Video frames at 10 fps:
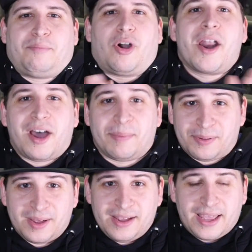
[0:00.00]
brought up,
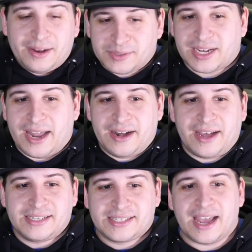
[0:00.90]
and it was kind of
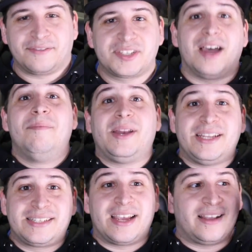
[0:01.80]
nice to have
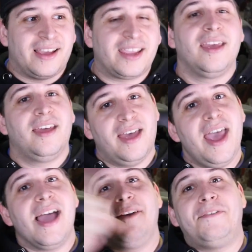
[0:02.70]
somebody say, like,
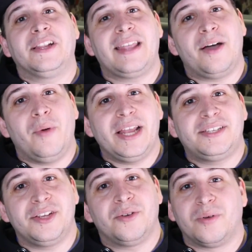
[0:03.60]
hey, I felt that way
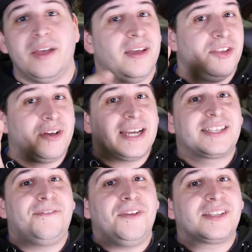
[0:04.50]
too. You guys
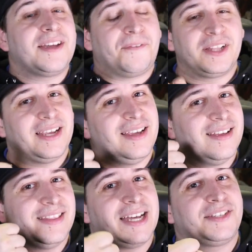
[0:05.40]
can feel differently,
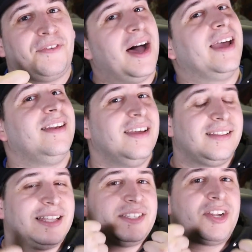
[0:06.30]
that's fine,
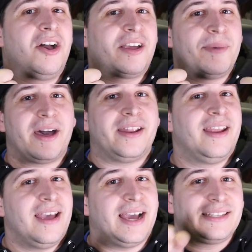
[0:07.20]
let's talk about
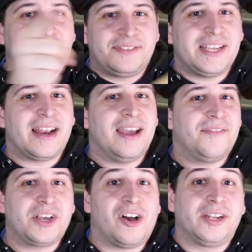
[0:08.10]
it. As I've said, I
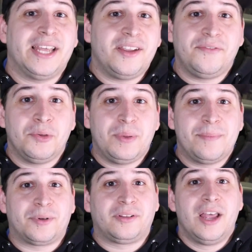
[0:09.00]
haven't called any of you
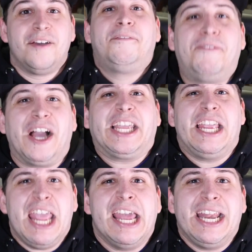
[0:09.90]
people
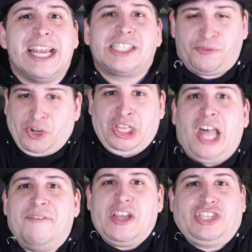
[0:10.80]
fucking idiots for
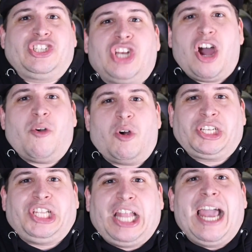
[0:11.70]
loving Star
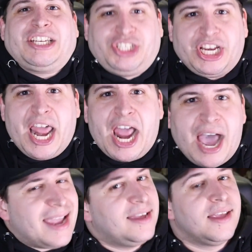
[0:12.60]
Wars The Last
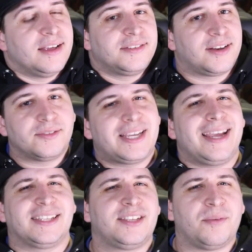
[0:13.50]
Jedi, so don't
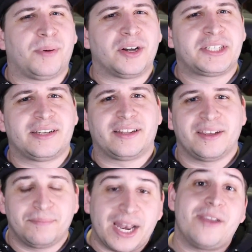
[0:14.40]
take it so
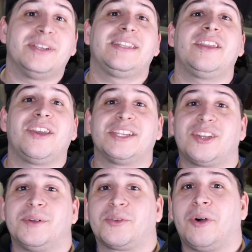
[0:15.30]
personally. But anyways, thank you guys
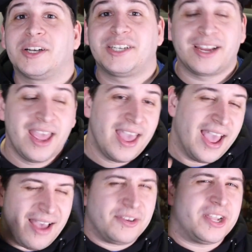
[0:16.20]
so much for watching.
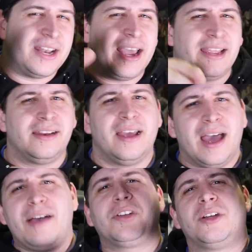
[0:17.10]
Have a good night,
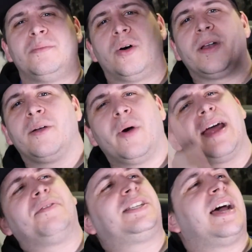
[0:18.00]
have a good morning,
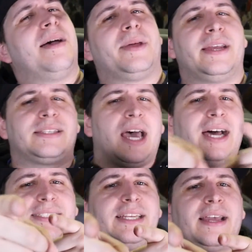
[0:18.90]
whatever time it is.
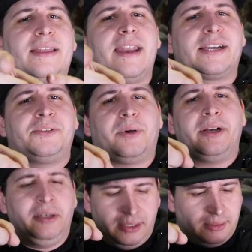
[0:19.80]
I'll see you on the next
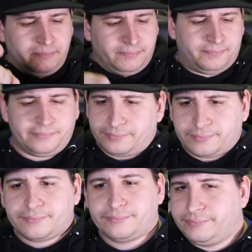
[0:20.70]
one.
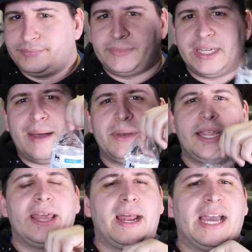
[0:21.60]
I'm gonna
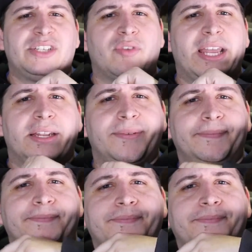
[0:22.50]
get hydrated.